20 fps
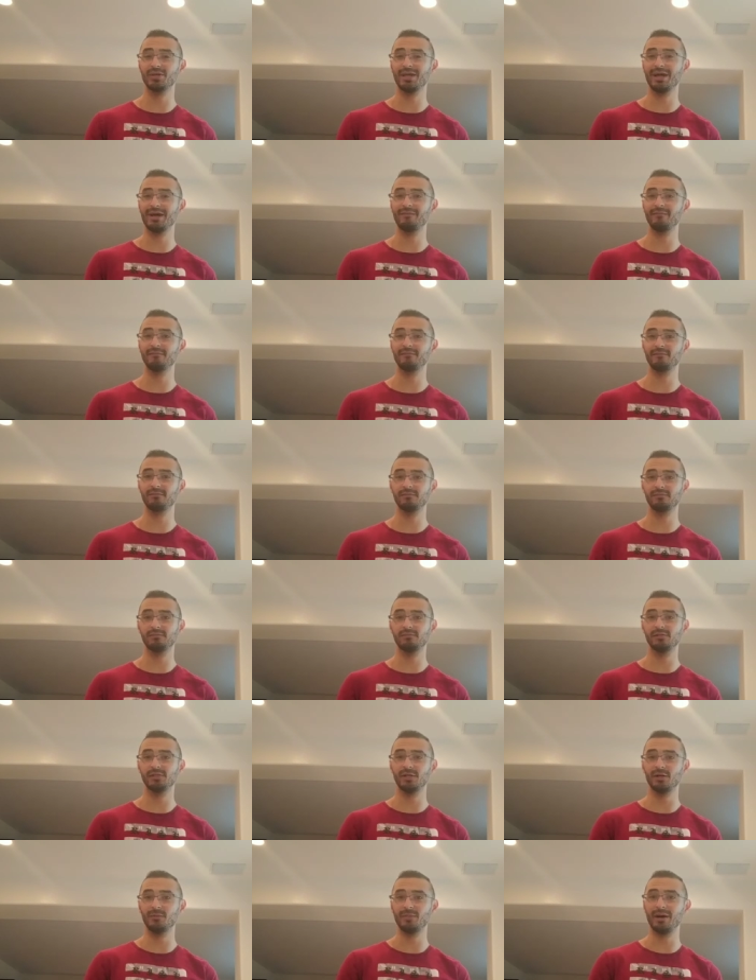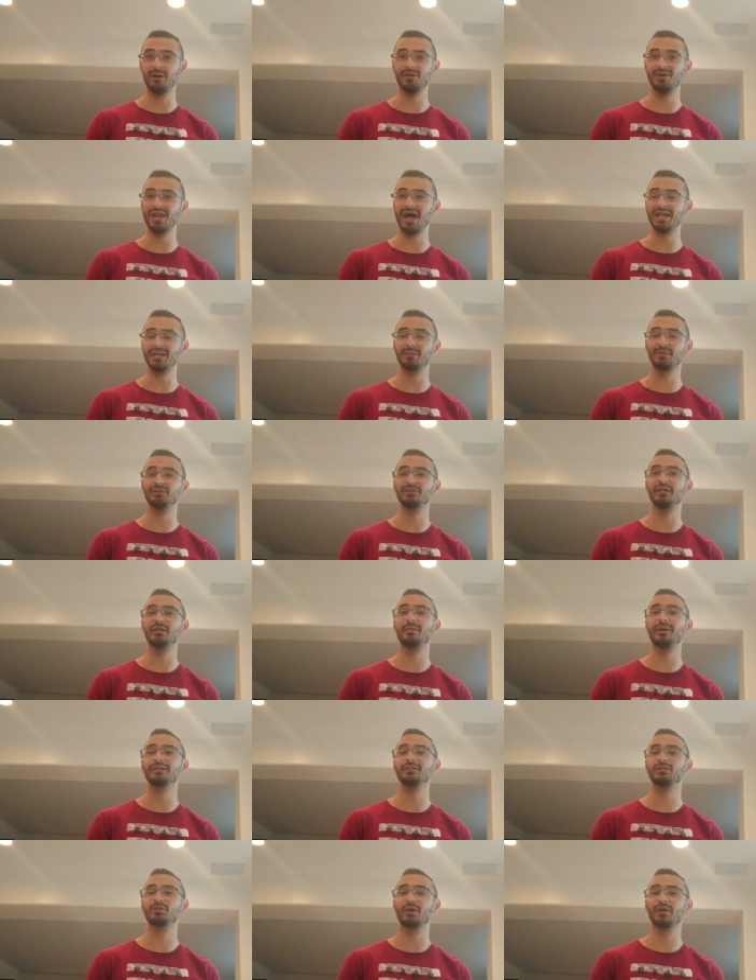have, about 90% of
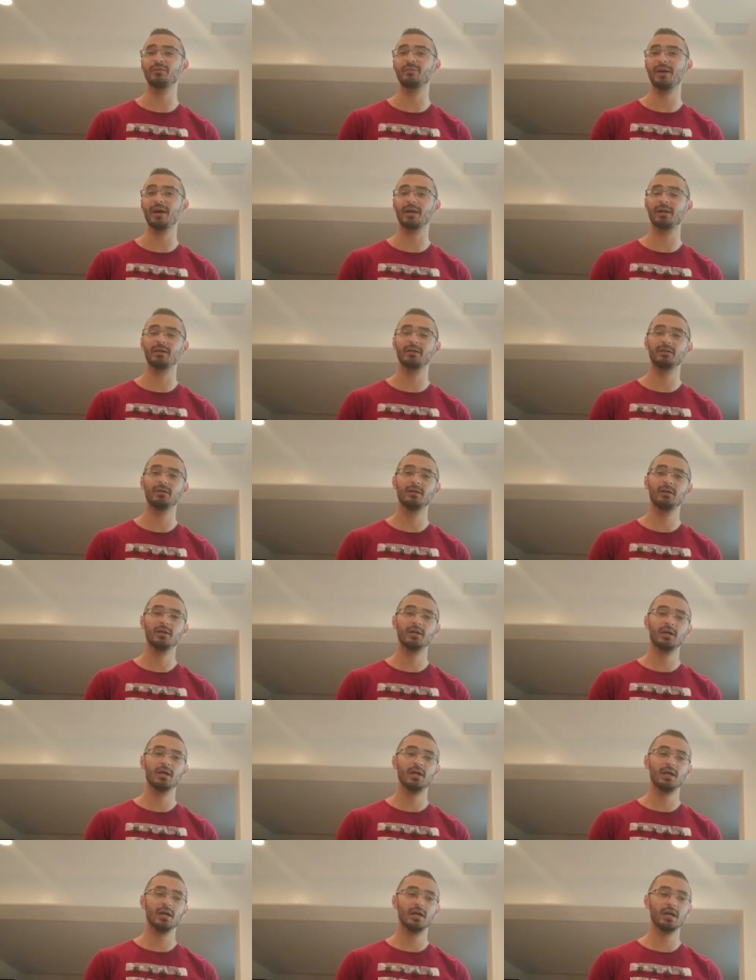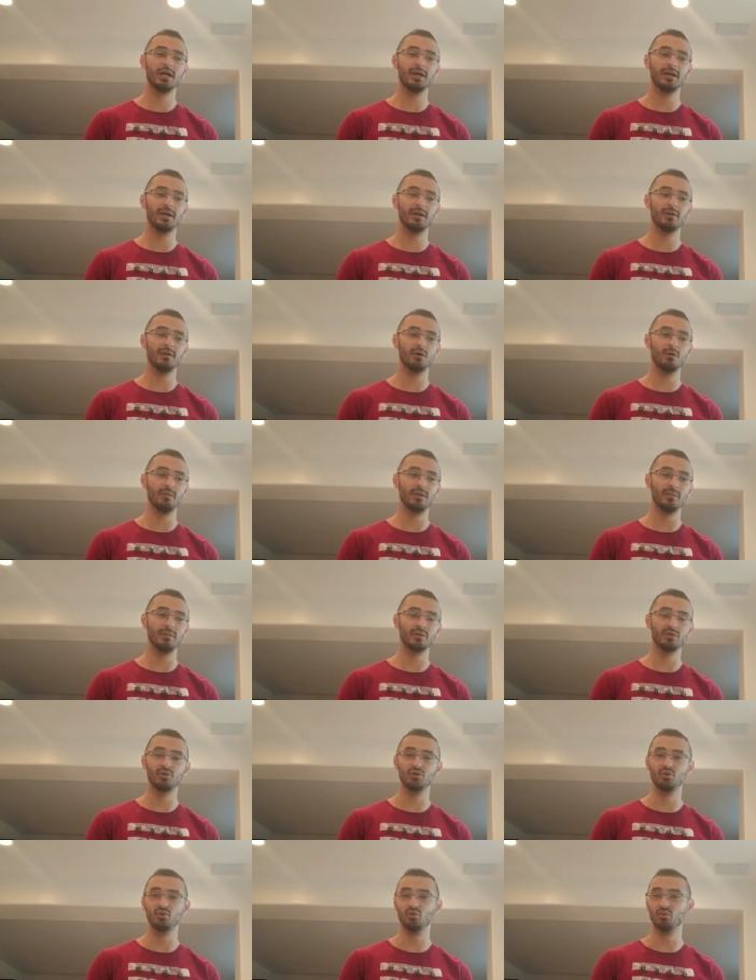my strength back, and I'll be able
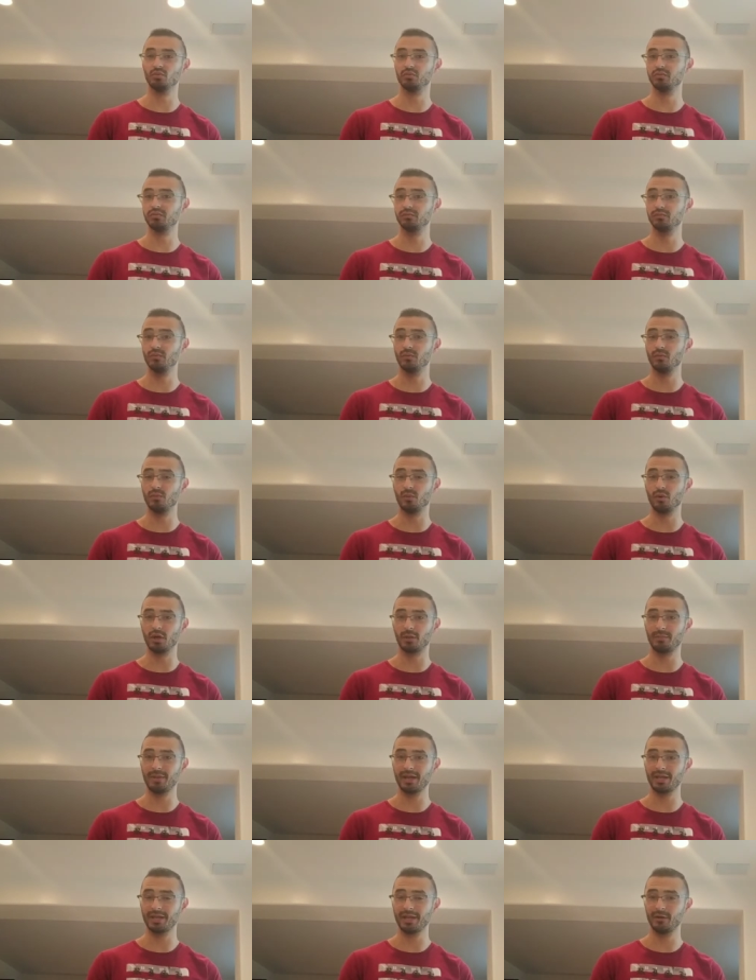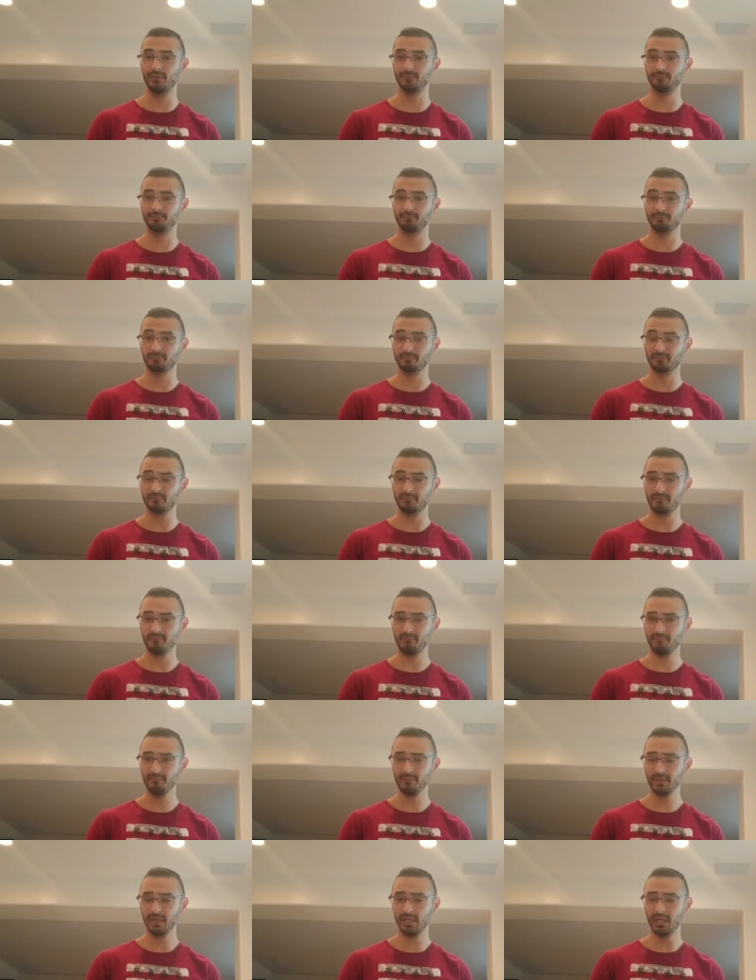to work back out.
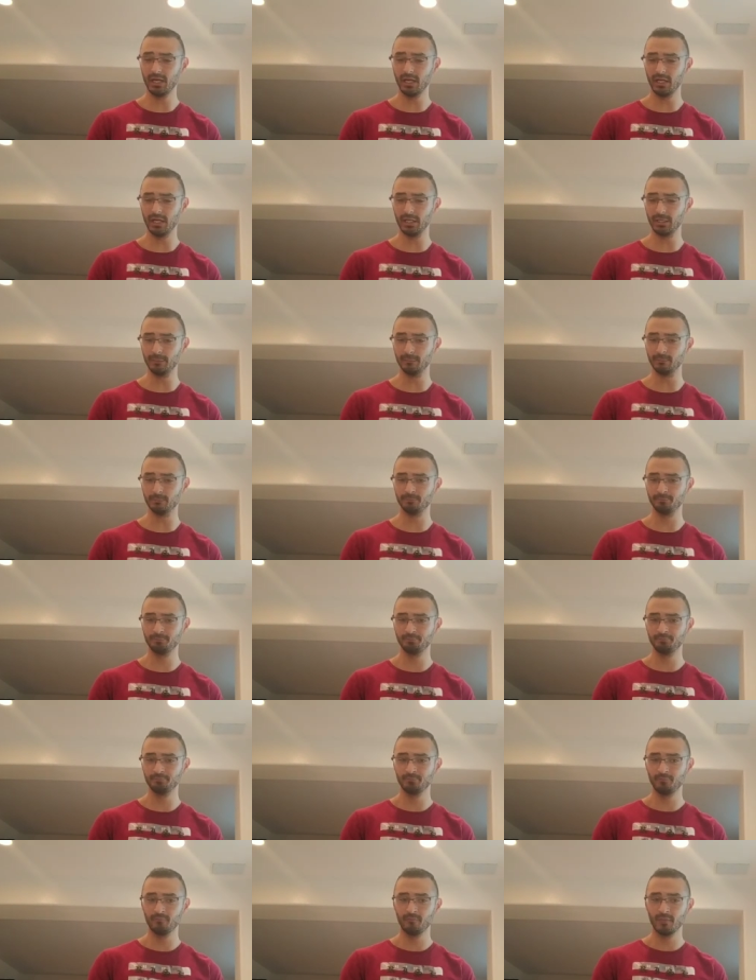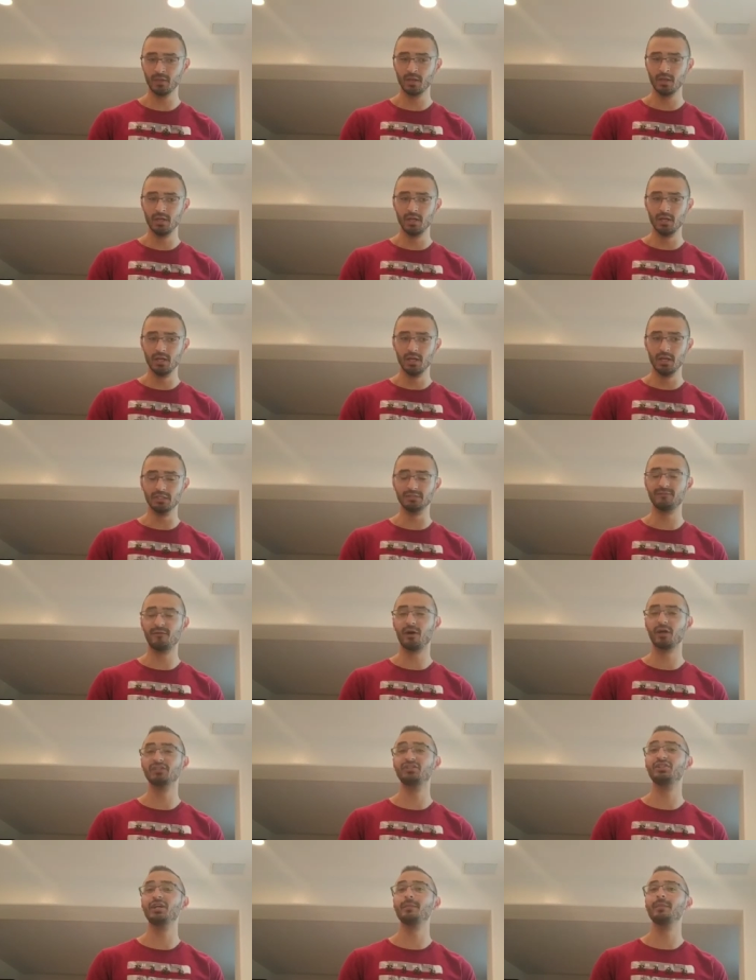As far
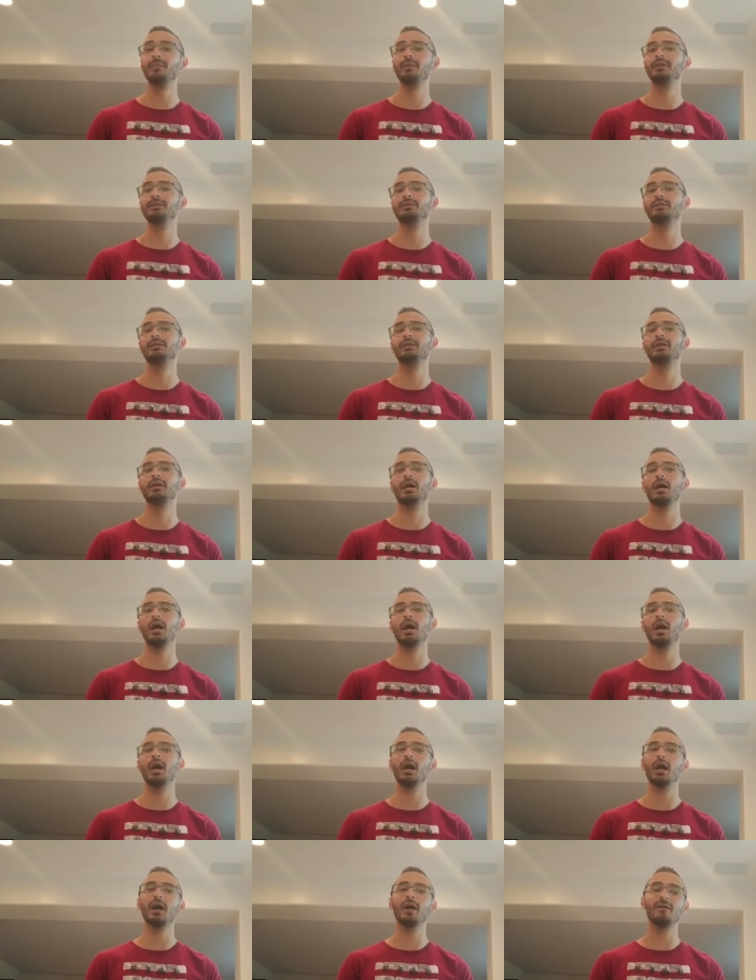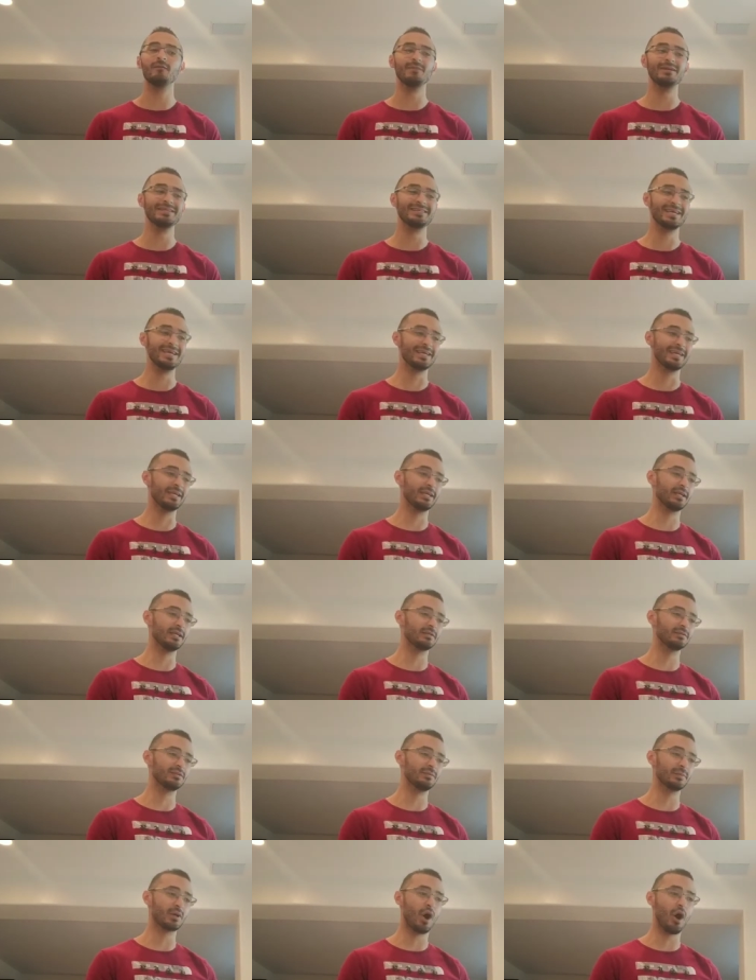as supplements, I've been taking
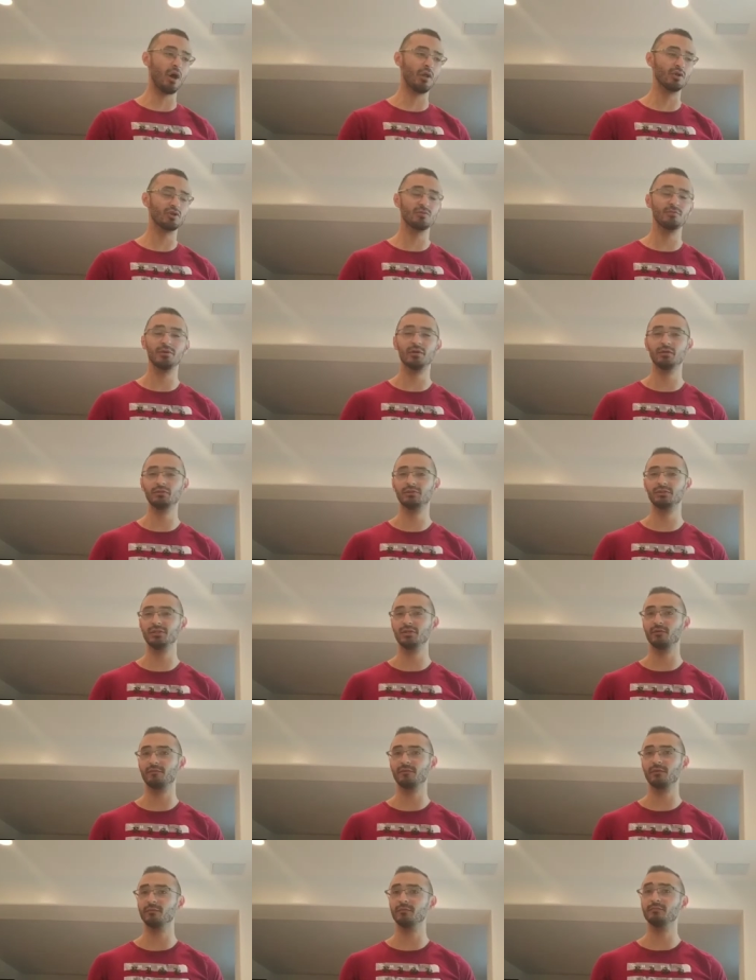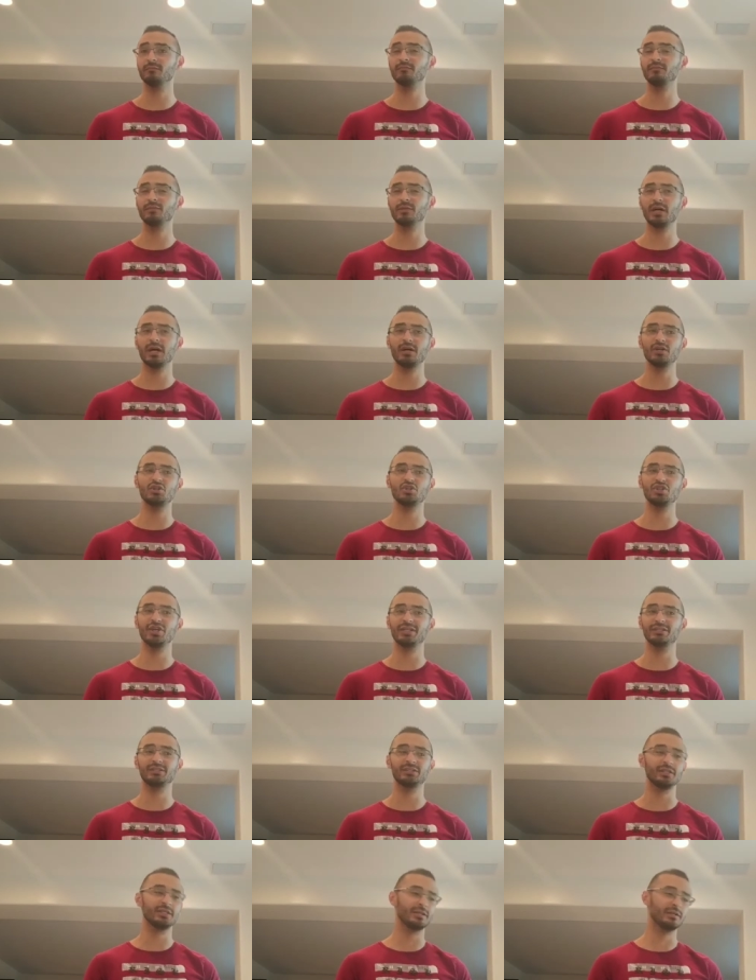some collagen pills, from
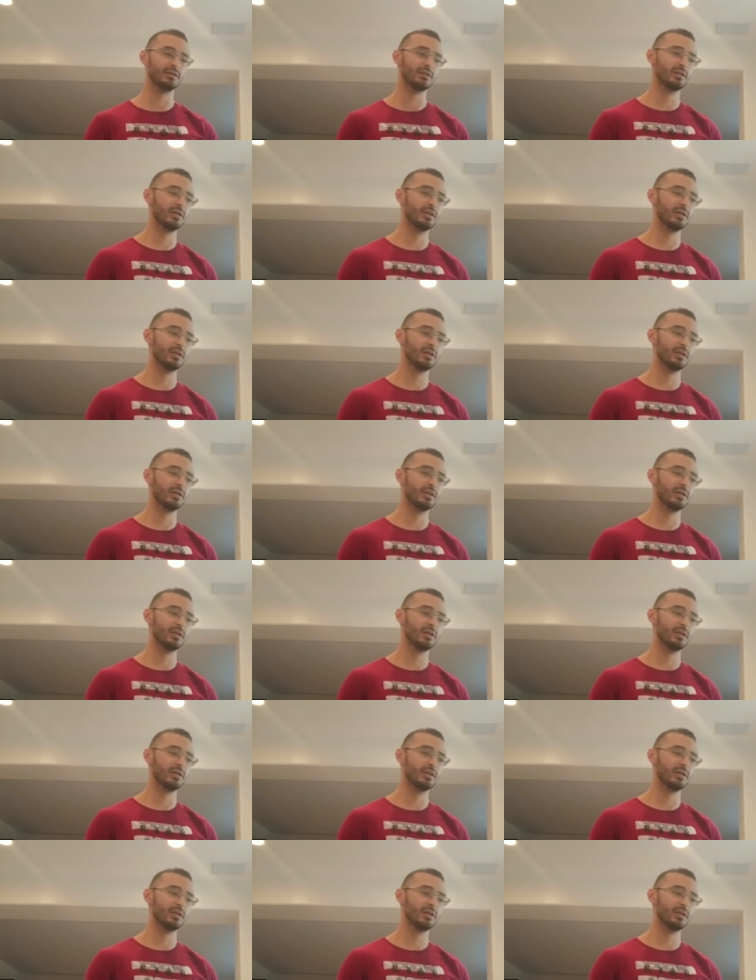GNC. These